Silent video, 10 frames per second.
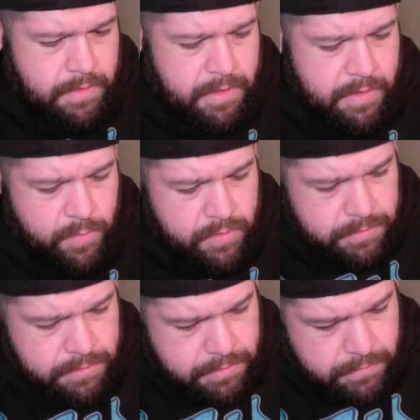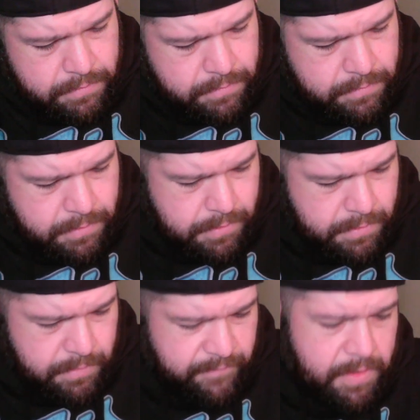than I'm used to.
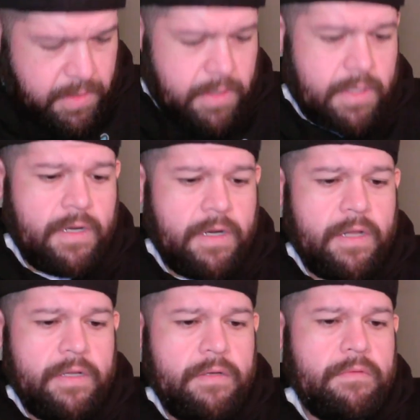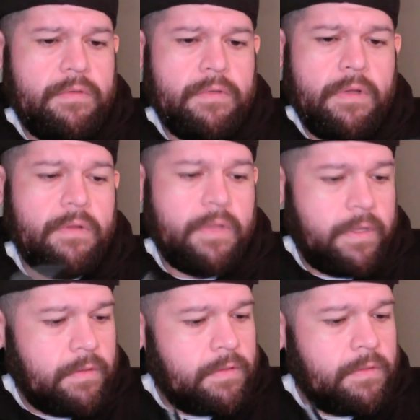Uh, if I can get it out of here. Oh, okay.